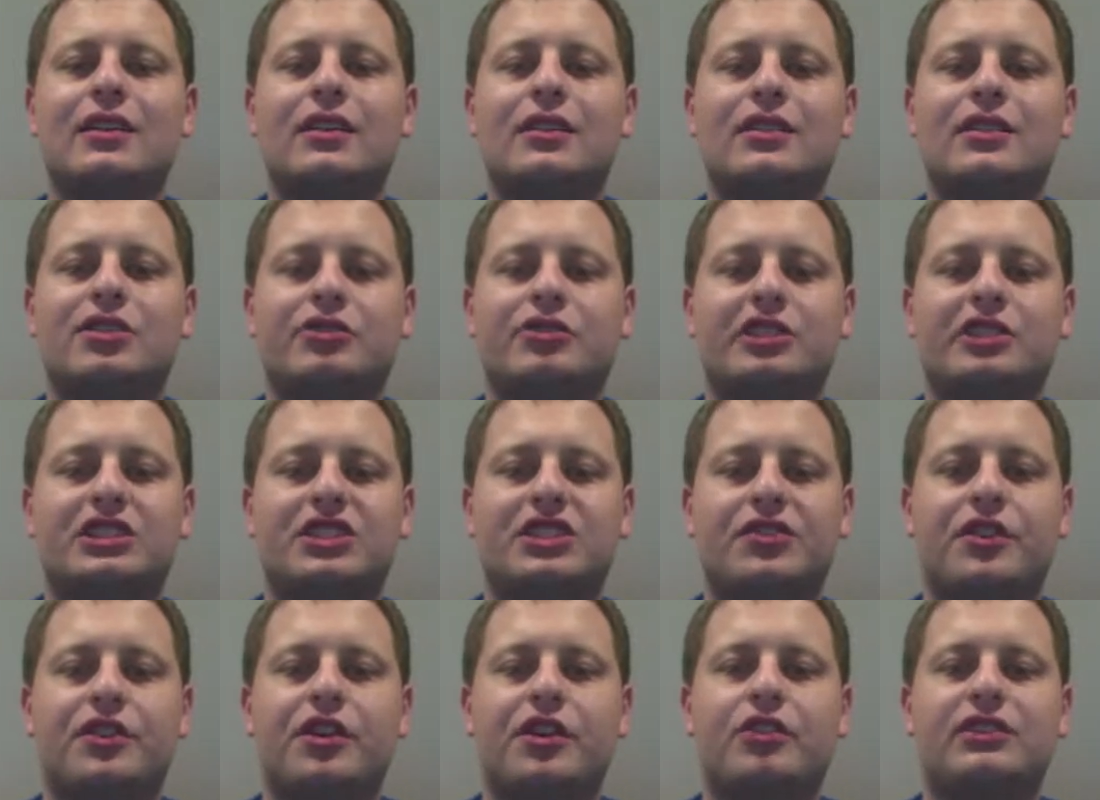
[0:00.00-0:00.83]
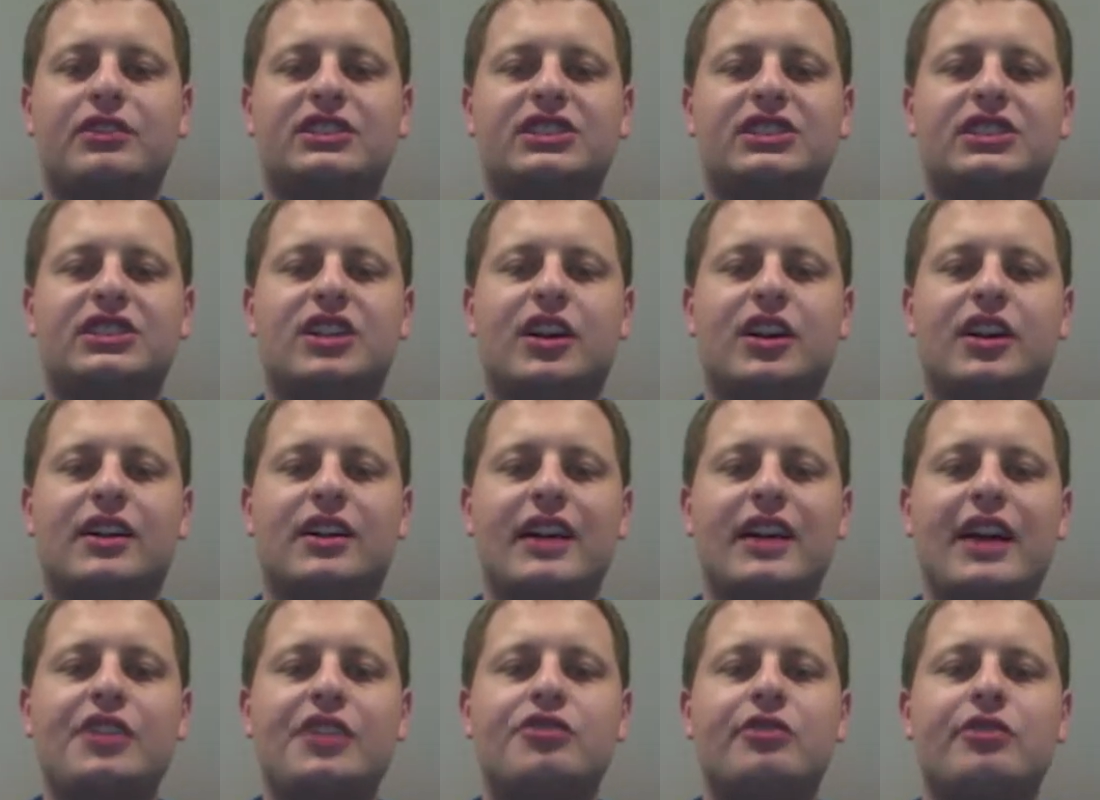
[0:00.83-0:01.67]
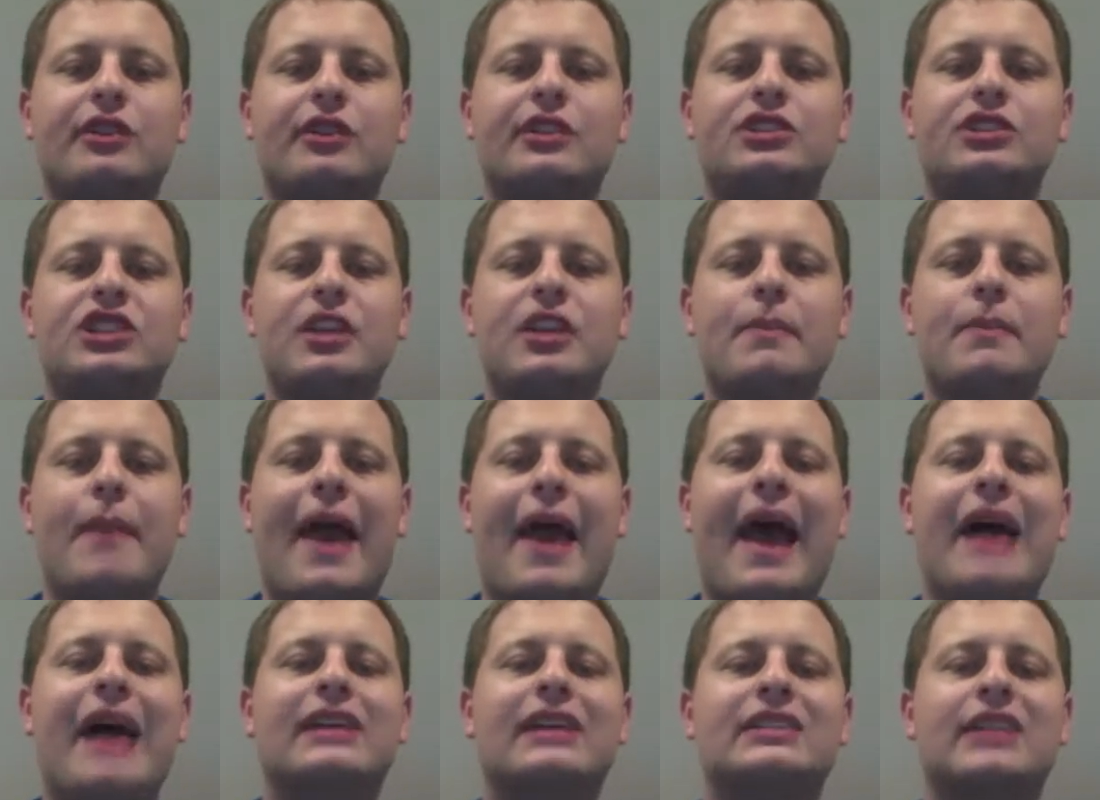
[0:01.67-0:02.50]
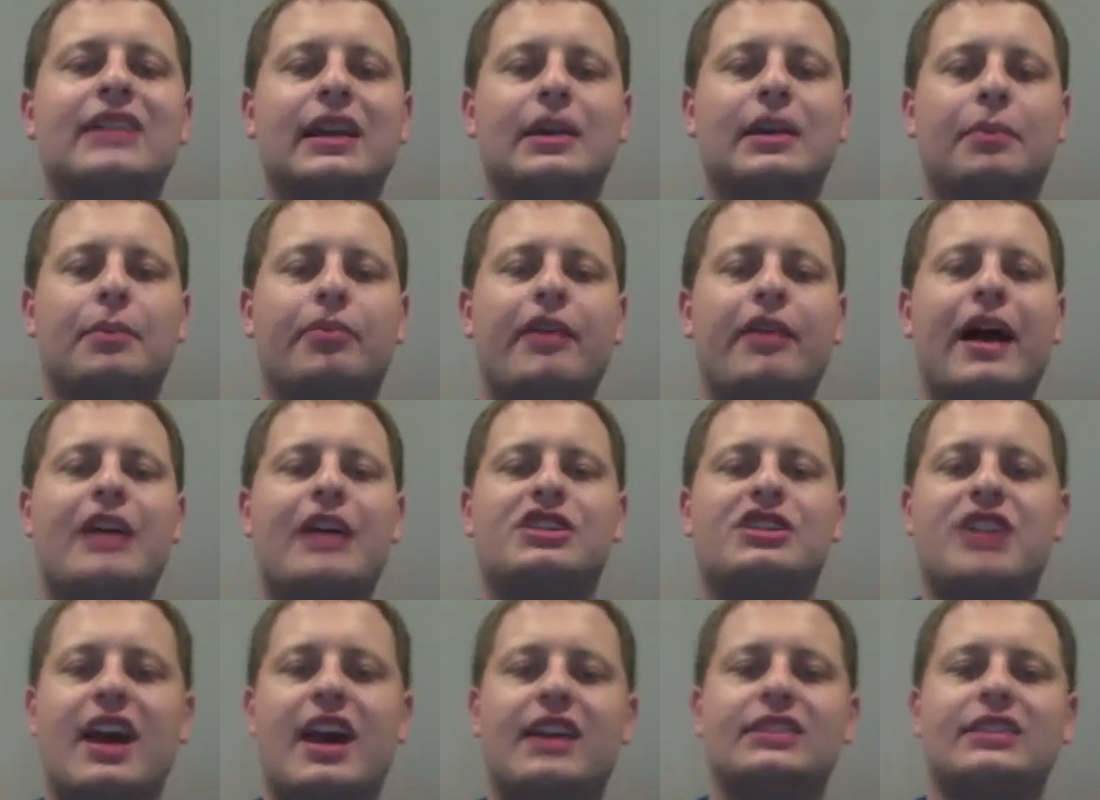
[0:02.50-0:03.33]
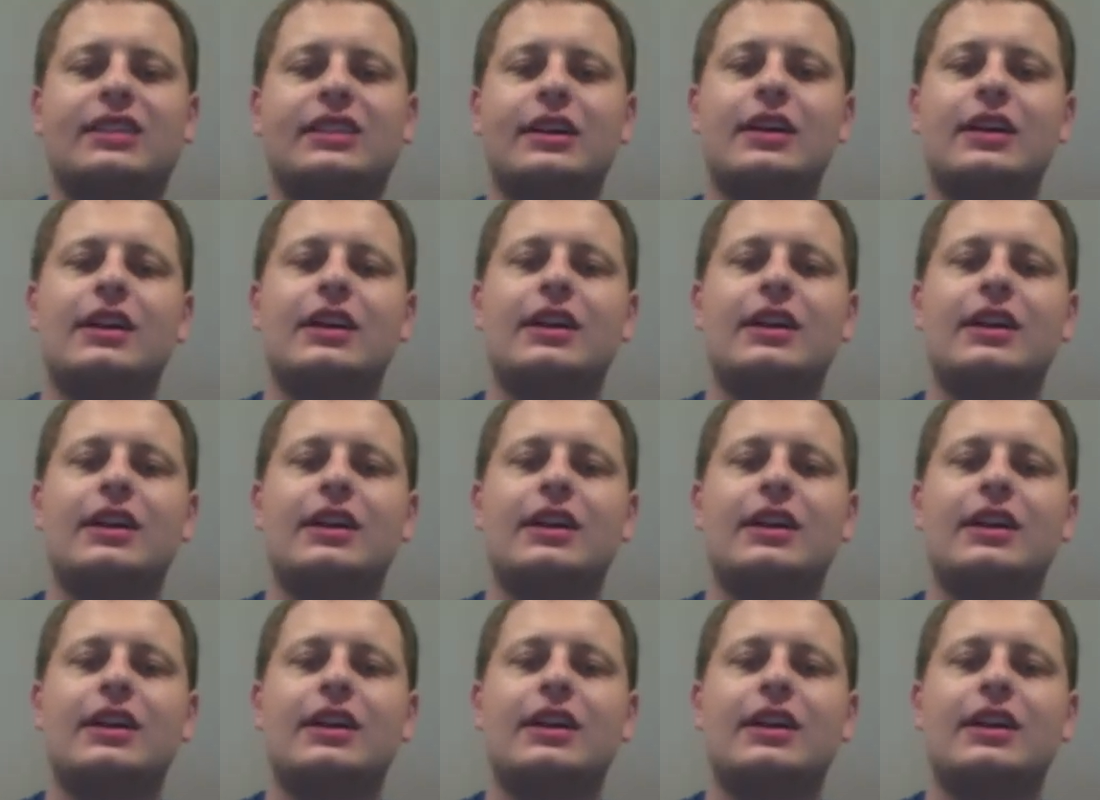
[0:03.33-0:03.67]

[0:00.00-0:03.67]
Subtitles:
Christopher Nolan's Dark Knight trilogy, passed on the project.